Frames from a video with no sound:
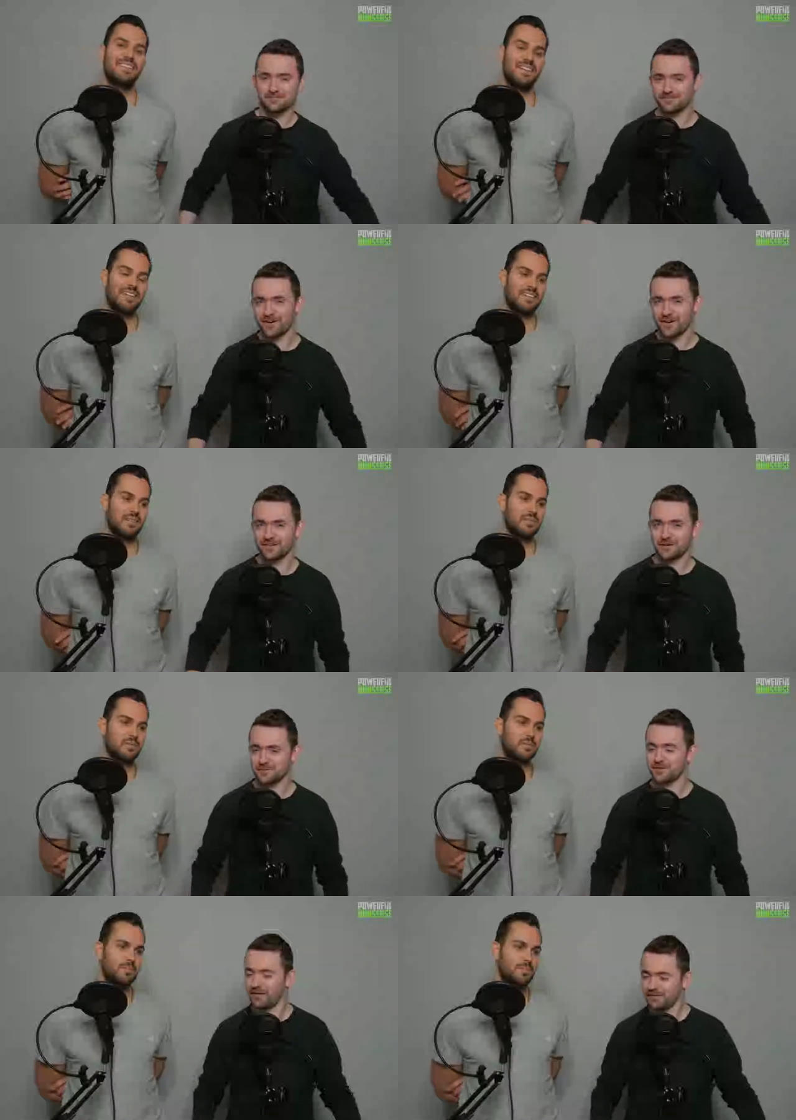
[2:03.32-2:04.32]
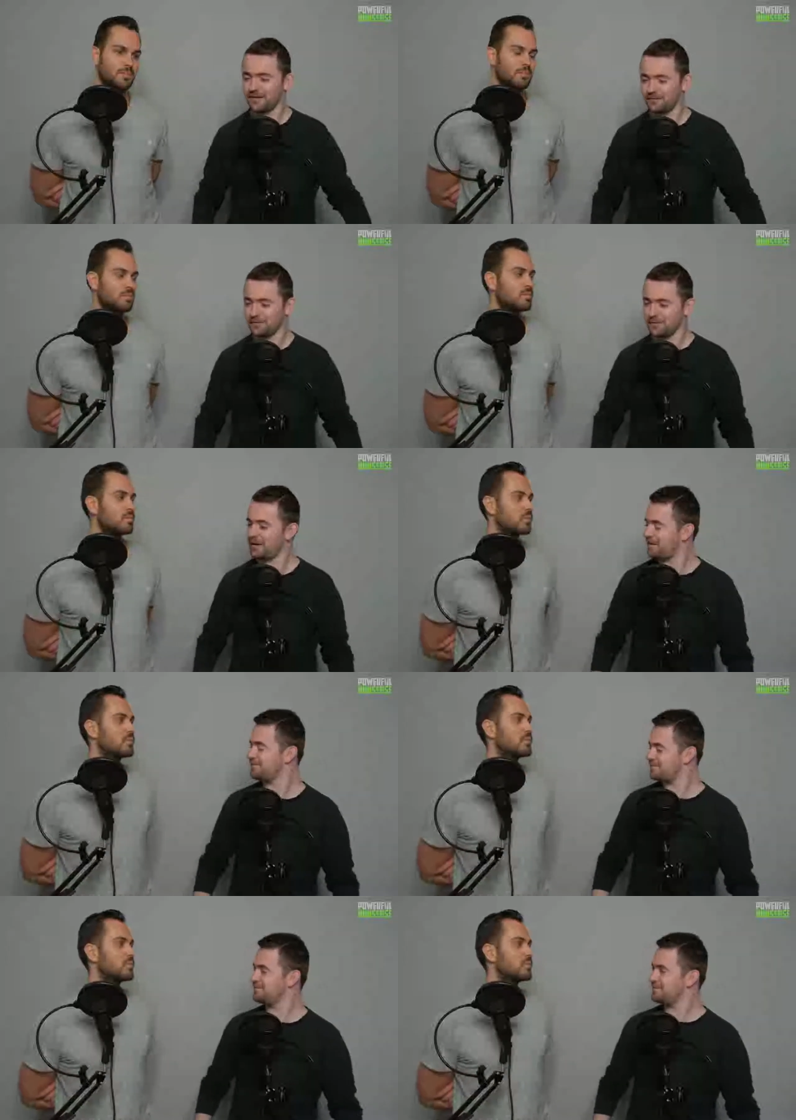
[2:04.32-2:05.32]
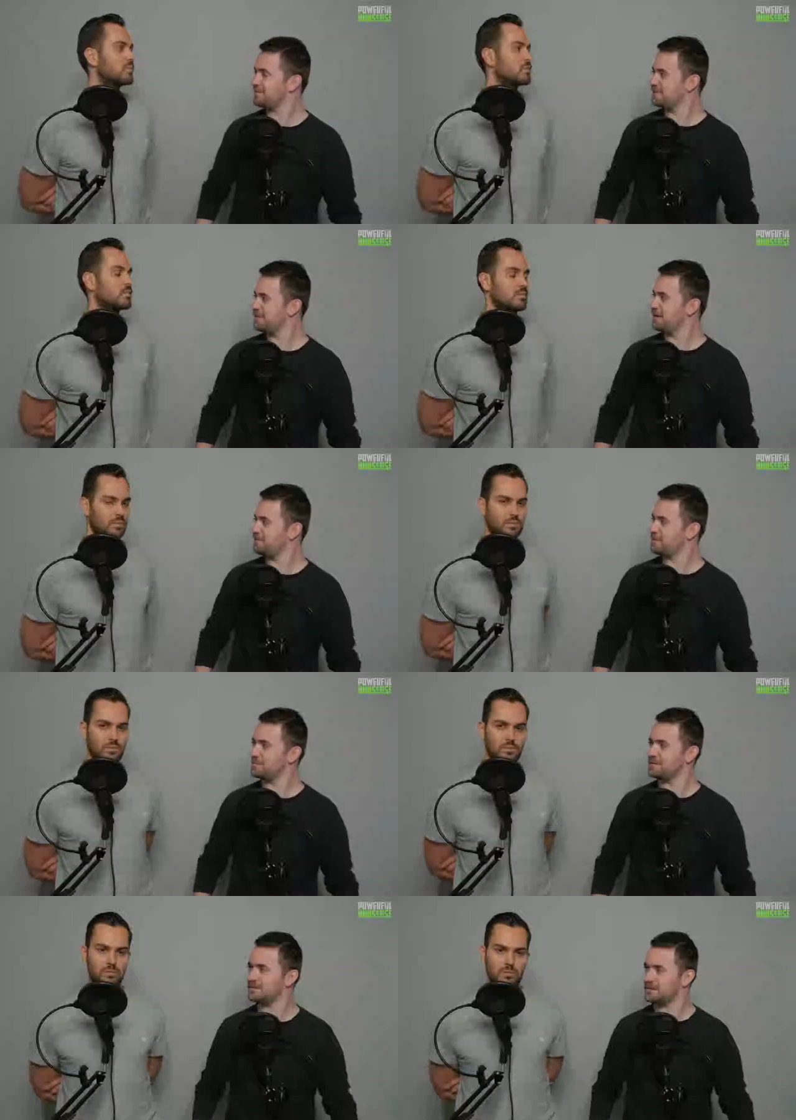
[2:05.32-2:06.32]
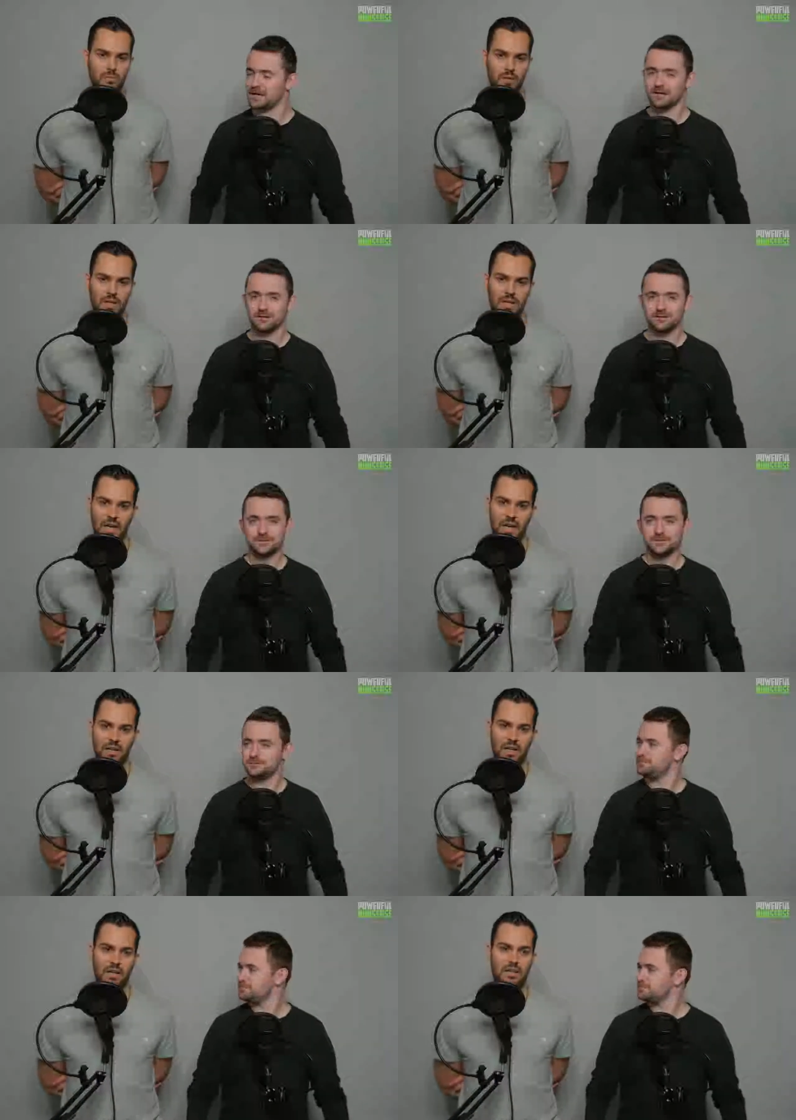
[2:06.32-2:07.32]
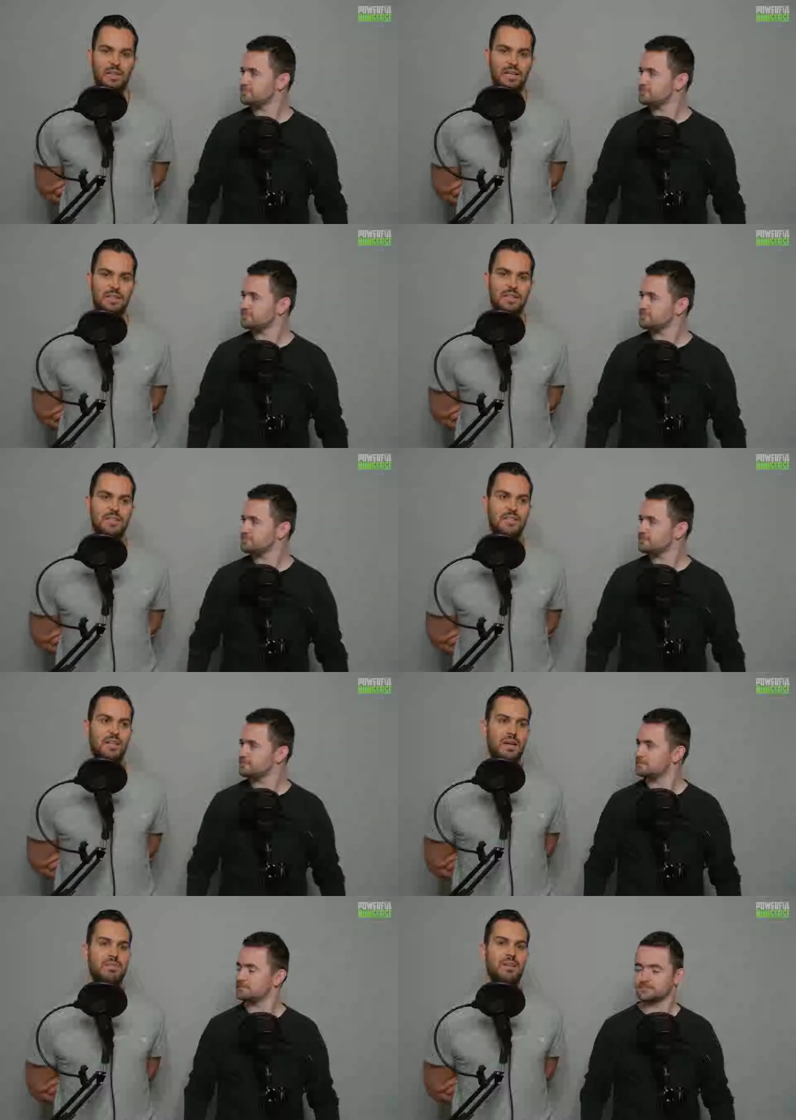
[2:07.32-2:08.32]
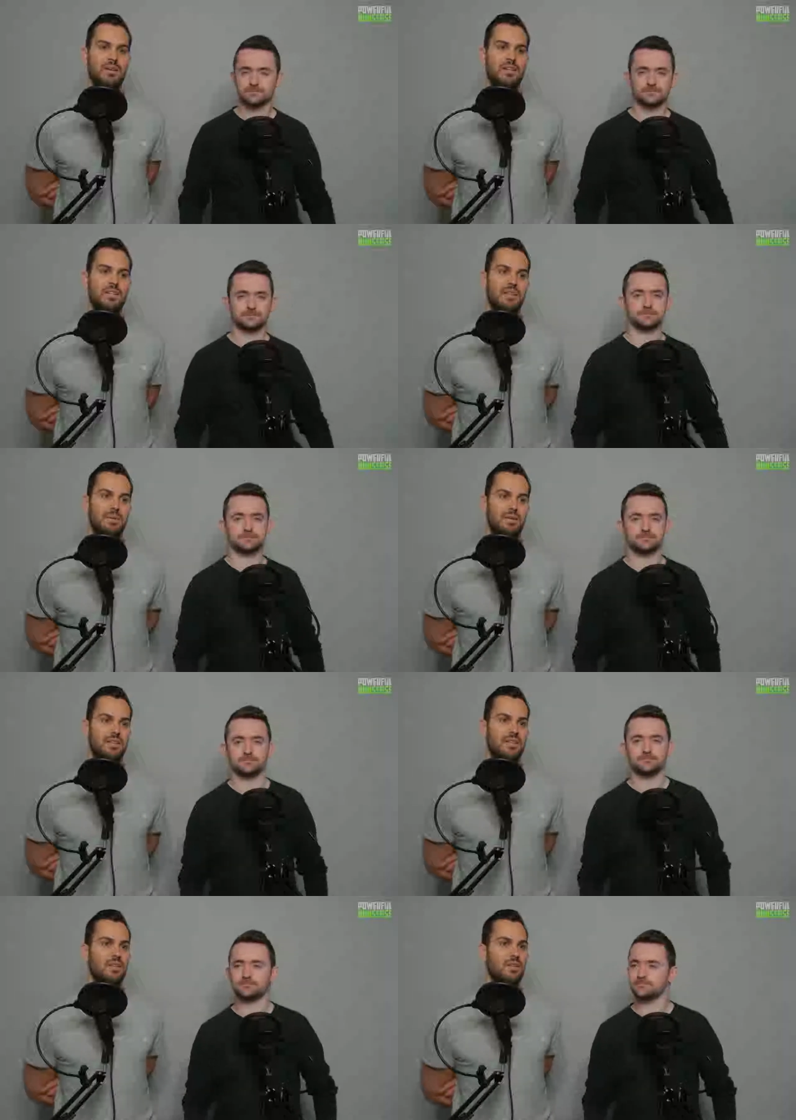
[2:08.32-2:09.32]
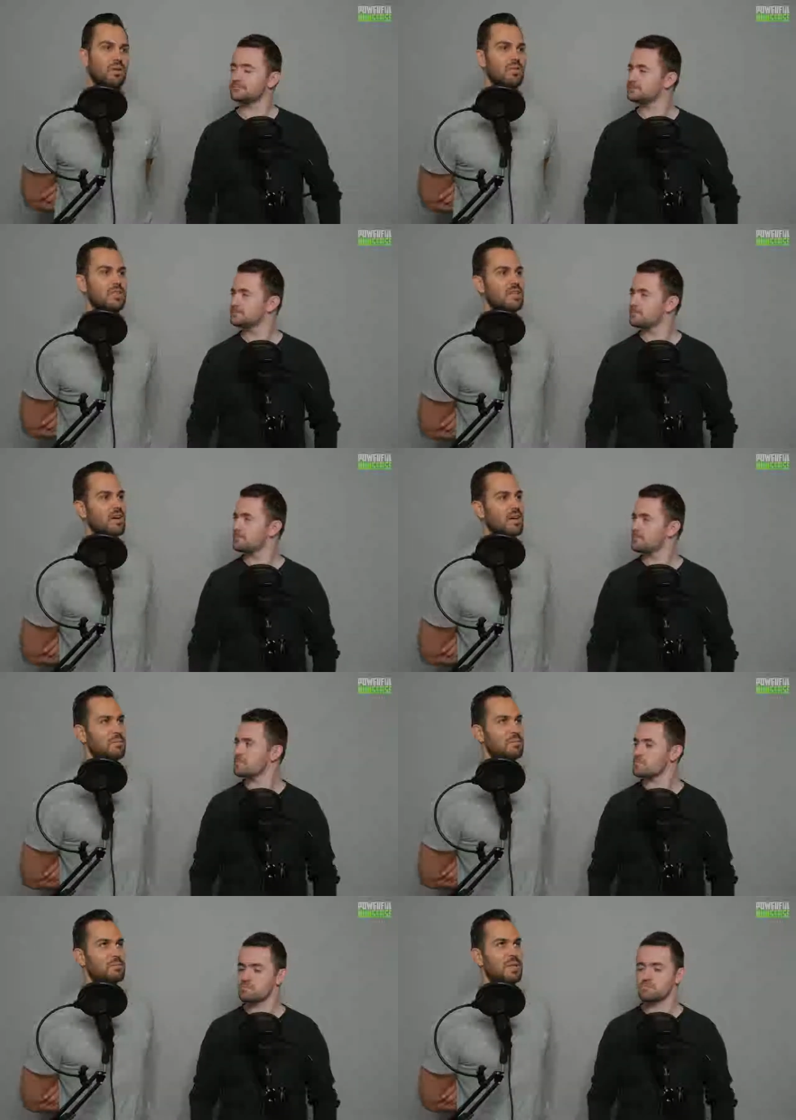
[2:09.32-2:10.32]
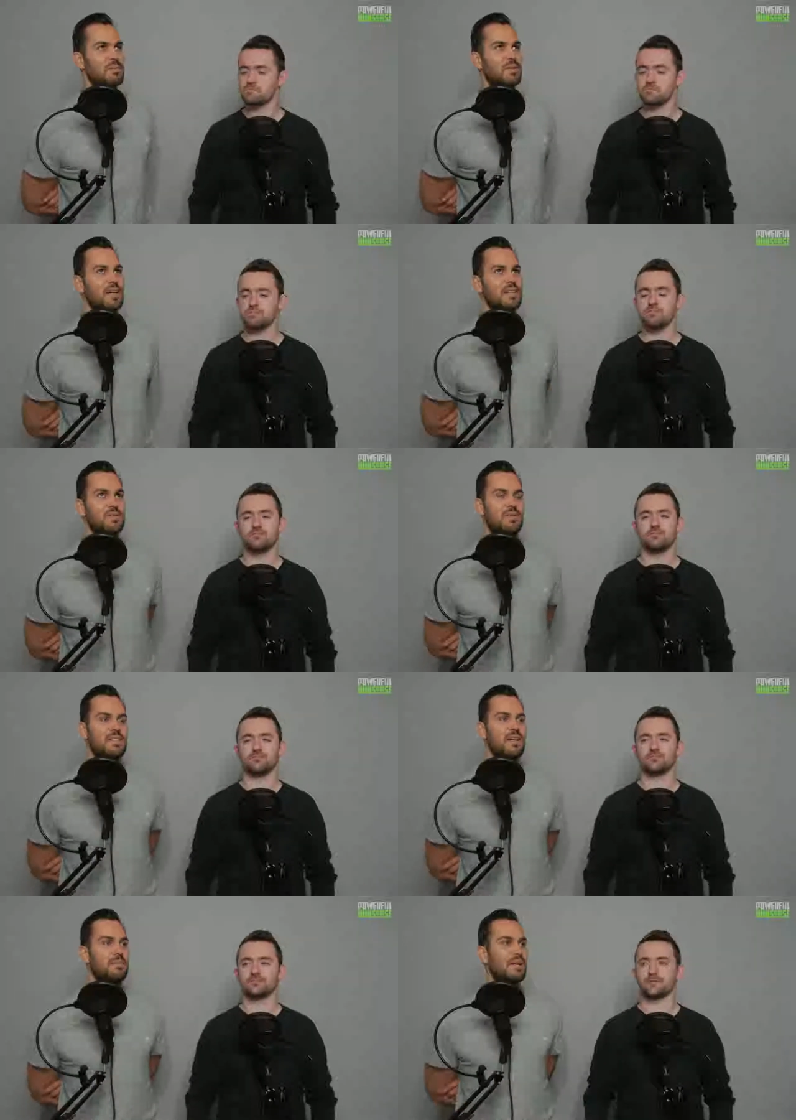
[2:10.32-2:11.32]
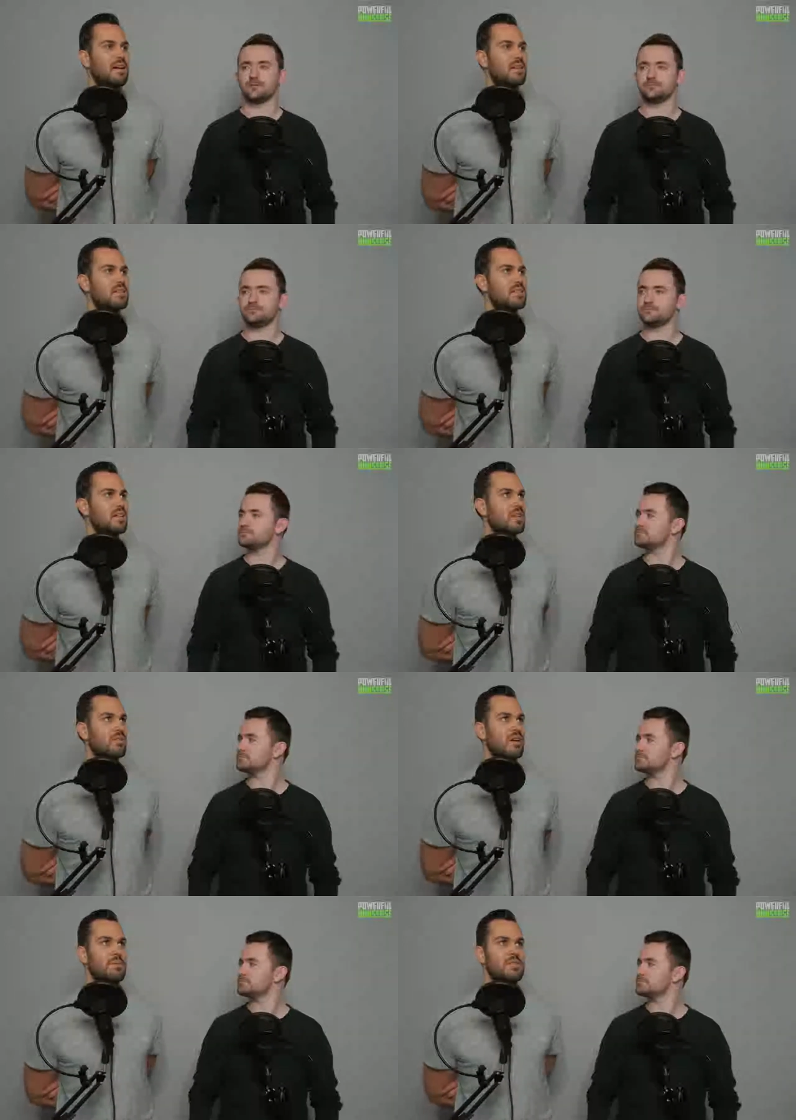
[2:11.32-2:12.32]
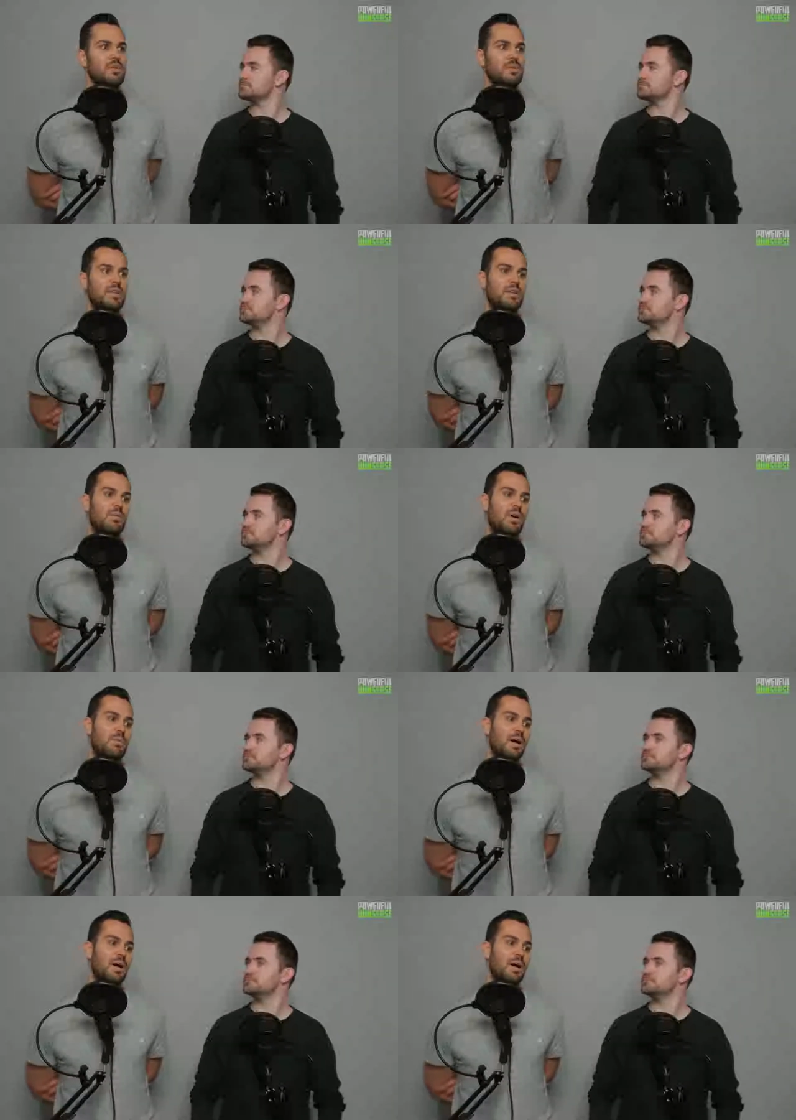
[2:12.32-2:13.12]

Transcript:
Speaker 1: and fired up. So I think I'm gonna have a fair bit to say.
Speaker 2: And I kind of had this uh, episode idea because I think a lot of the time people get so It's kind of a bit like the stuck in the rut episode we did a while